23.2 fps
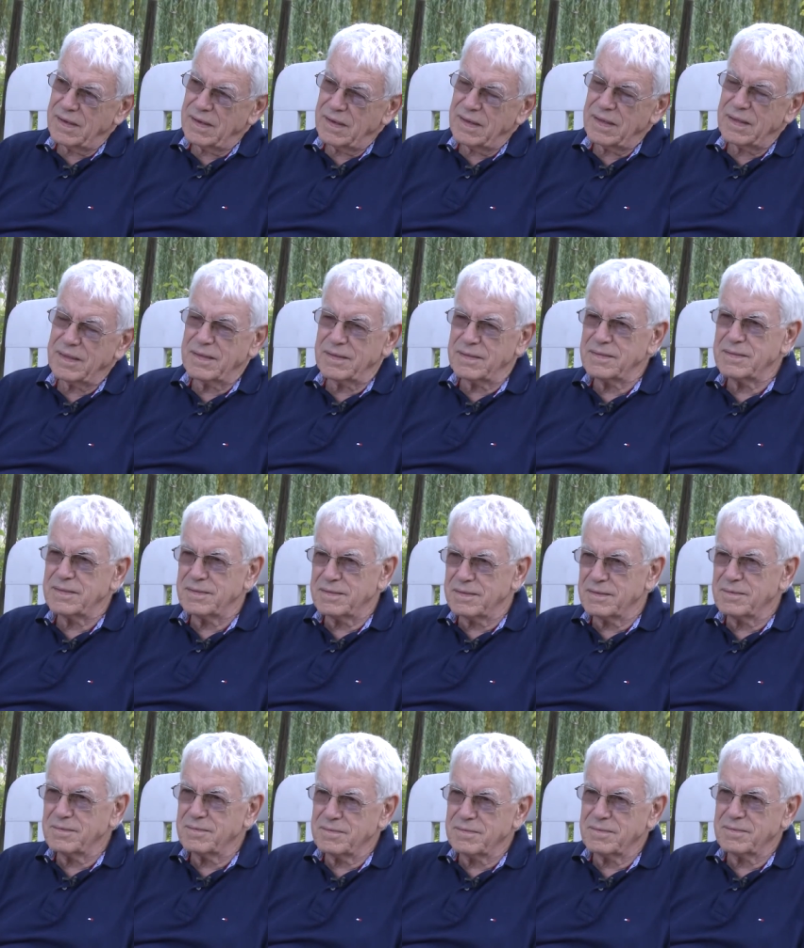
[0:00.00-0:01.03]
And this is
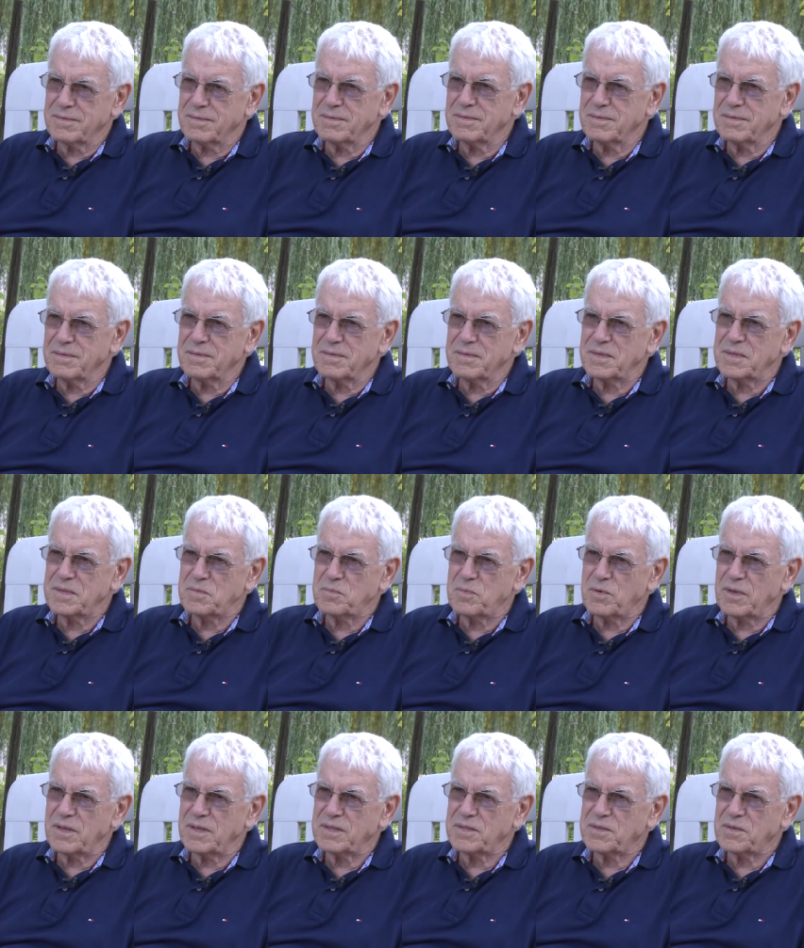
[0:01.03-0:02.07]
a this is
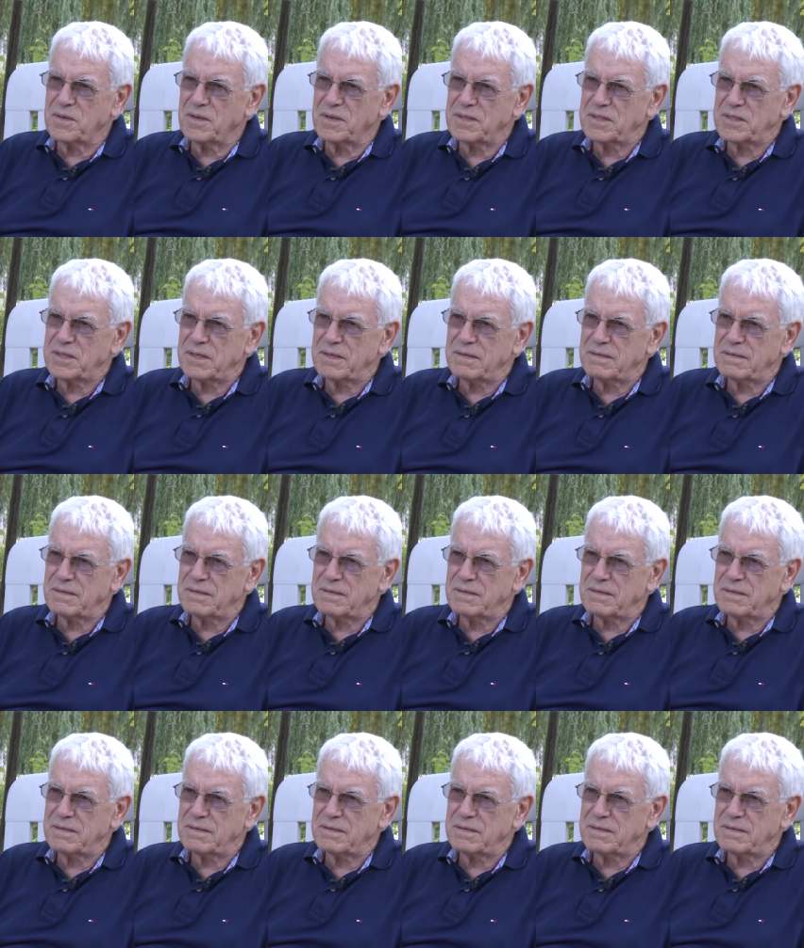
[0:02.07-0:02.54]
pretty astonishing.